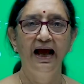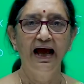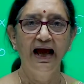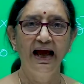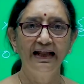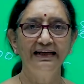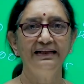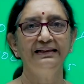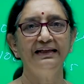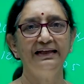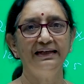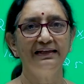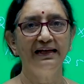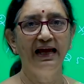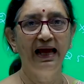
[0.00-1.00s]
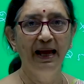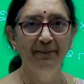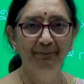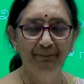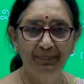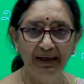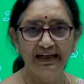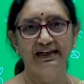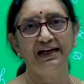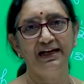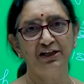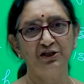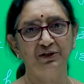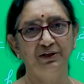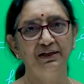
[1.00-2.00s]
another
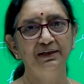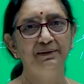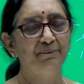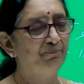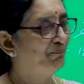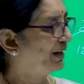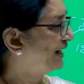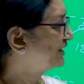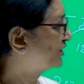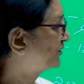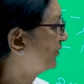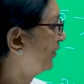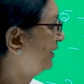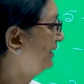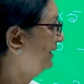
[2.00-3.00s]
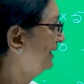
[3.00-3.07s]
application based on